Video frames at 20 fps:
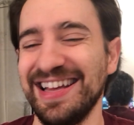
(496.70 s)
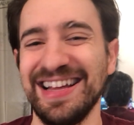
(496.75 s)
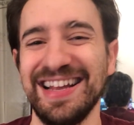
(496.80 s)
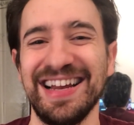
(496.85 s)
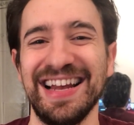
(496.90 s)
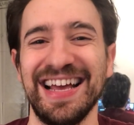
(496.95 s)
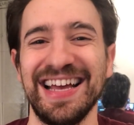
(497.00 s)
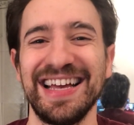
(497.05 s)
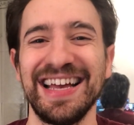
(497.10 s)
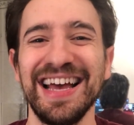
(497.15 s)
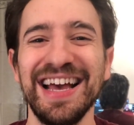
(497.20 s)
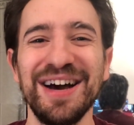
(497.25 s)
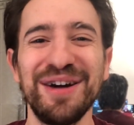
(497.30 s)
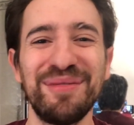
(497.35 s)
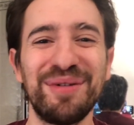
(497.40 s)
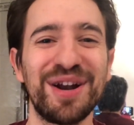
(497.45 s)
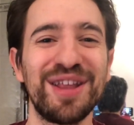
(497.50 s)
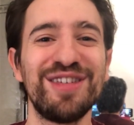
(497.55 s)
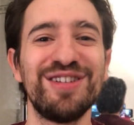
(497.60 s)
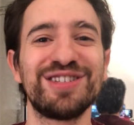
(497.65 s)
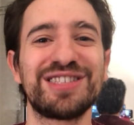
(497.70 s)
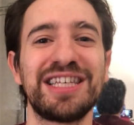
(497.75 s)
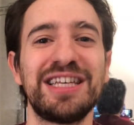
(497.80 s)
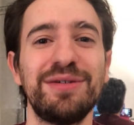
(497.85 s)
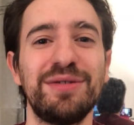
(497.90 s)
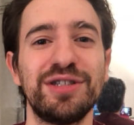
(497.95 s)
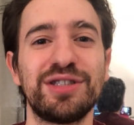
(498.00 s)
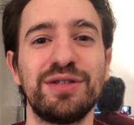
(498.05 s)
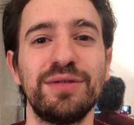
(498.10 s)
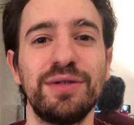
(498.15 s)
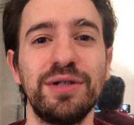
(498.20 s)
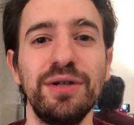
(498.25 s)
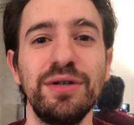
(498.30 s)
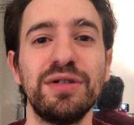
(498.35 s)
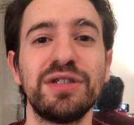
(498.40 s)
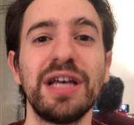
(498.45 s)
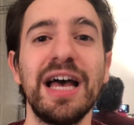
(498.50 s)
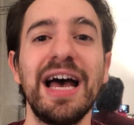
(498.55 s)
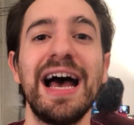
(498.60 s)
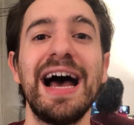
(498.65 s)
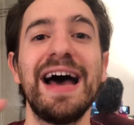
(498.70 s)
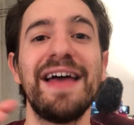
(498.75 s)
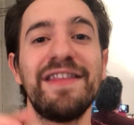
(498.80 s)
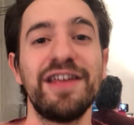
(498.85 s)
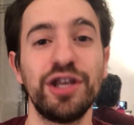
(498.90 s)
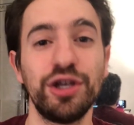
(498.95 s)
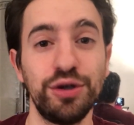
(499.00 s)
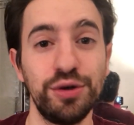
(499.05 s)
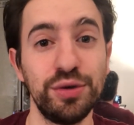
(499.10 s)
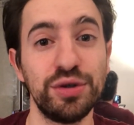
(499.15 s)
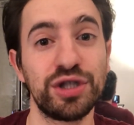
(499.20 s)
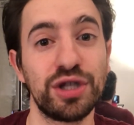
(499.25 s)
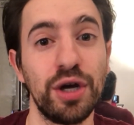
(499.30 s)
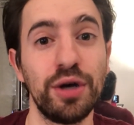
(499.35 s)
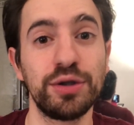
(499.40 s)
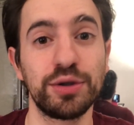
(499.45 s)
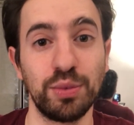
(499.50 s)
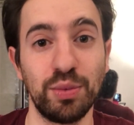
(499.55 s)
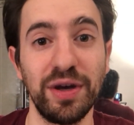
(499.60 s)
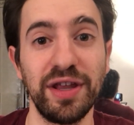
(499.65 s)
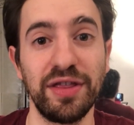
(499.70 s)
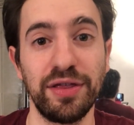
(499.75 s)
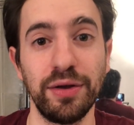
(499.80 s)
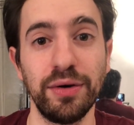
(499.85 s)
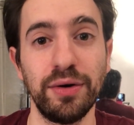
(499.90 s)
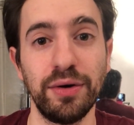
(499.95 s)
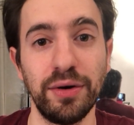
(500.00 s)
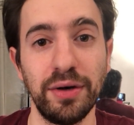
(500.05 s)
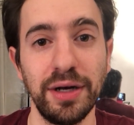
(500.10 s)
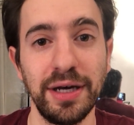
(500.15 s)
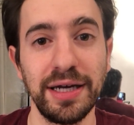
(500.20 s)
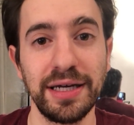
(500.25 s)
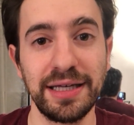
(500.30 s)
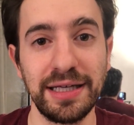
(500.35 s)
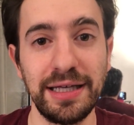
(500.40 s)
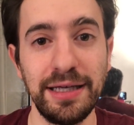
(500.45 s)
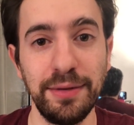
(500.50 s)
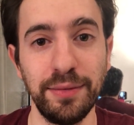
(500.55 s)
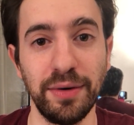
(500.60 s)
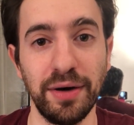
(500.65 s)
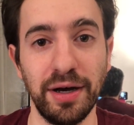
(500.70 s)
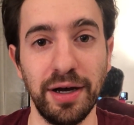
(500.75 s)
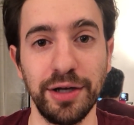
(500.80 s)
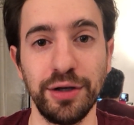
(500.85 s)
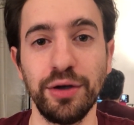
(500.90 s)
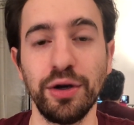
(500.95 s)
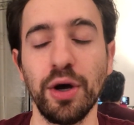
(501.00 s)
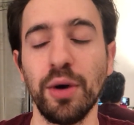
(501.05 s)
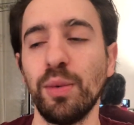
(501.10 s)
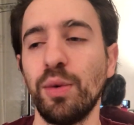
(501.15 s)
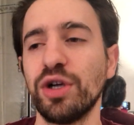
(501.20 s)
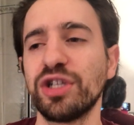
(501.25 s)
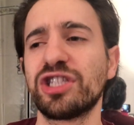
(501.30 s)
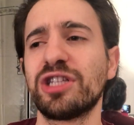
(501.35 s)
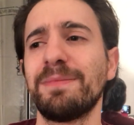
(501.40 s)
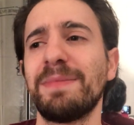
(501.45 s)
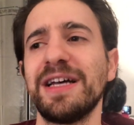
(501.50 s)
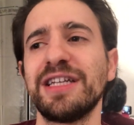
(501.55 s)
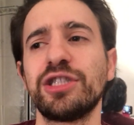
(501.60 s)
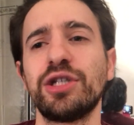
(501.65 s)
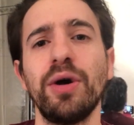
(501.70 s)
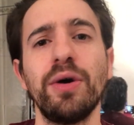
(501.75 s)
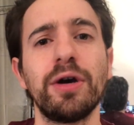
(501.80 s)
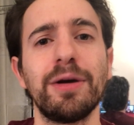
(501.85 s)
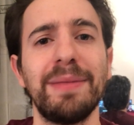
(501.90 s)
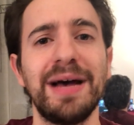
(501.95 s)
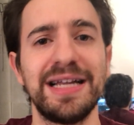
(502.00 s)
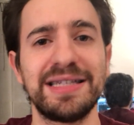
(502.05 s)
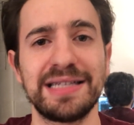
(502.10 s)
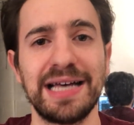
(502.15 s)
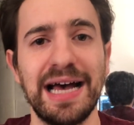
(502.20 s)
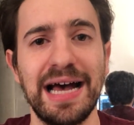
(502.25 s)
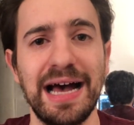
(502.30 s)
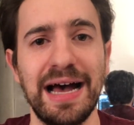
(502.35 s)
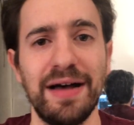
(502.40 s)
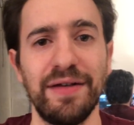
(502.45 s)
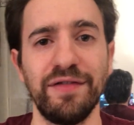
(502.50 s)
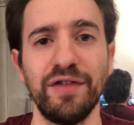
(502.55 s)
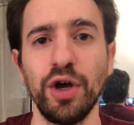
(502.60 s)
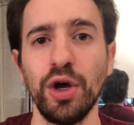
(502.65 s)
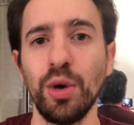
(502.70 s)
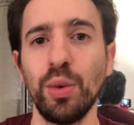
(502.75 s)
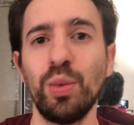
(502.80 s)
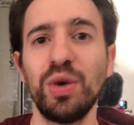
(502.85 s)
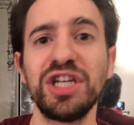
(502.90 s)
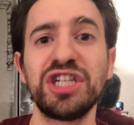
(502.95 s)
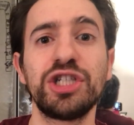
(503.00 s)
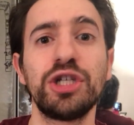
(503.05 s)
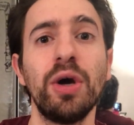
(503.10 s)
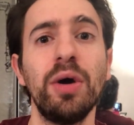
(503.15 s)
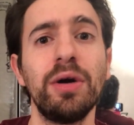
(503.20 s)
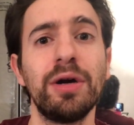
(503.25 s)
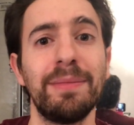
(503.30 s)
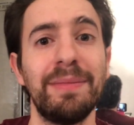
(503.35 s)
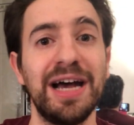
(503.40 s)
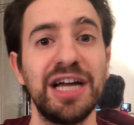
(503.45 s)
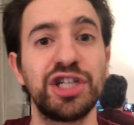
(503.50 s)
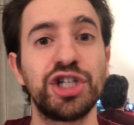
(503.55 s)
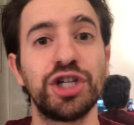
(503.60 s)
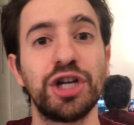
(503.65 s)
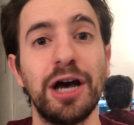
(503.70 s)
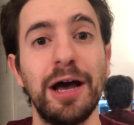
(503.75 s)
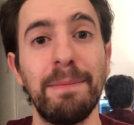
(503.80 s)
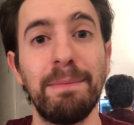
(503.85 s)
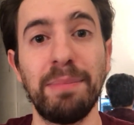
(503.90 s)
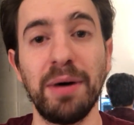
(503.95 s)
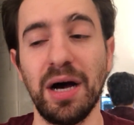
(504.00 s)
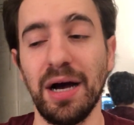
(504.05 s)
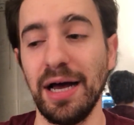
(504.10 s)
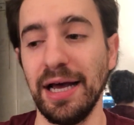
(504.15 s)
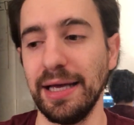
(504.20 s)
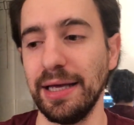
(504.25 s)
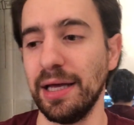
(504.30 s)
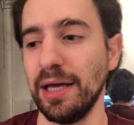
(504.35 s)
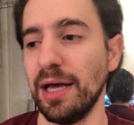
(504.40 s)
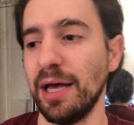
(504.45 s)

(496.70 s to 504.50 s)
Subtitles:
Like, what are those keywords you use? And then use those with your keyword. You know, what's the best yoga mat to have? Which yoga mat should I buy?